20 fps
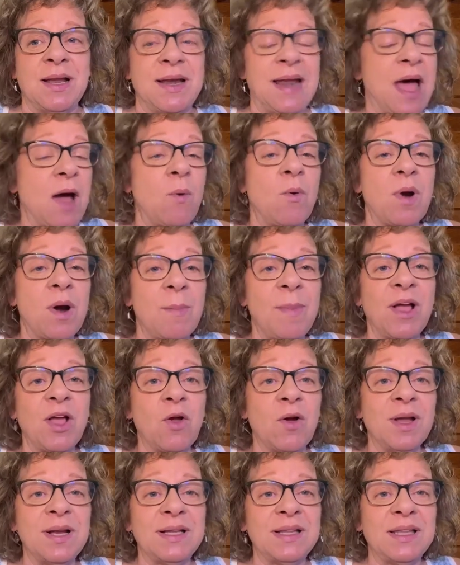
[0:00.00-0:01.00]
Now where am I
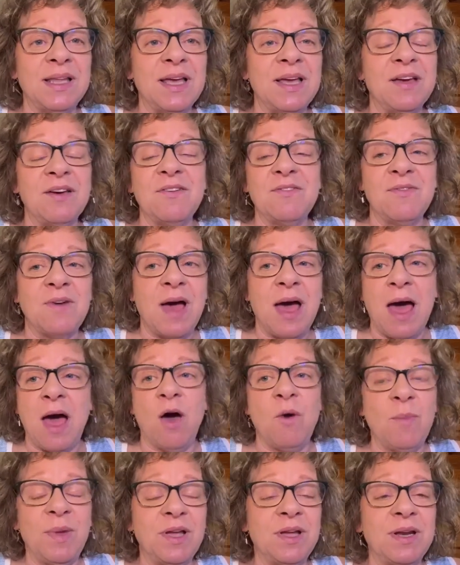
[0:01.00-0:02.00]
going to live?
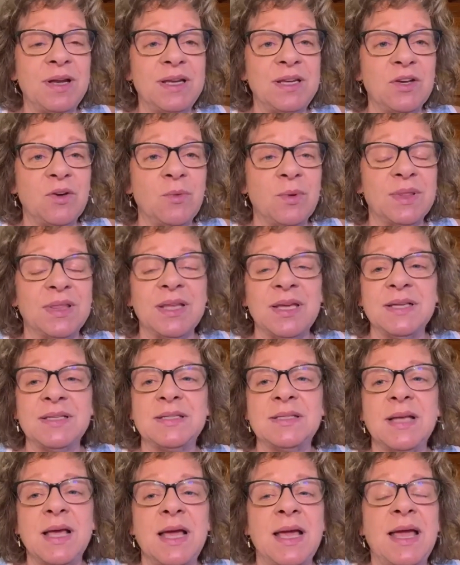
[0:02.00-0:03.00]
How am I going to deal with
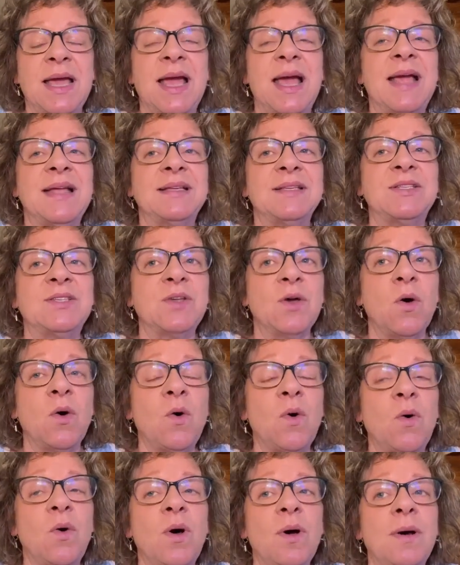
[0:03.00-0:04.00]
this? And
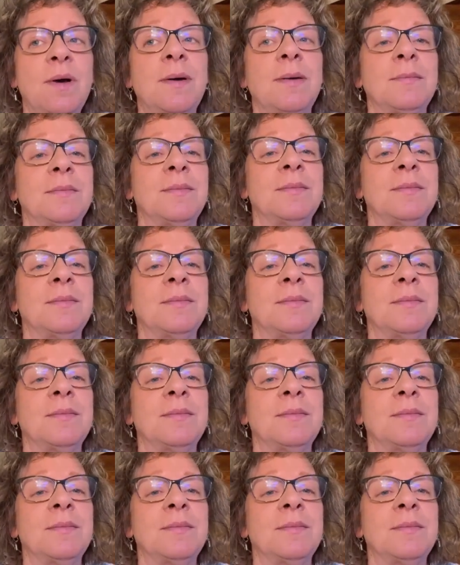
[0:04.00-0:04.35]
so